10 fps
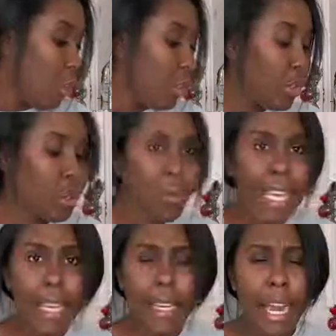who is
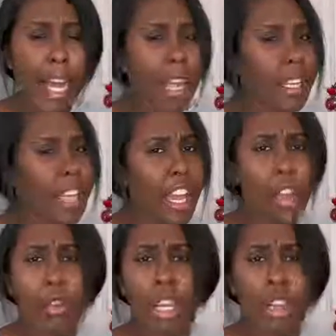sweet, kind,
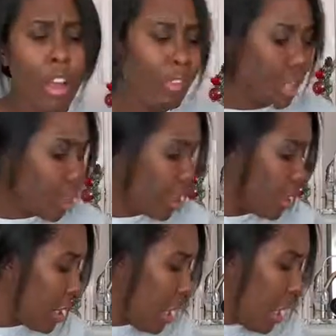caring, loving, just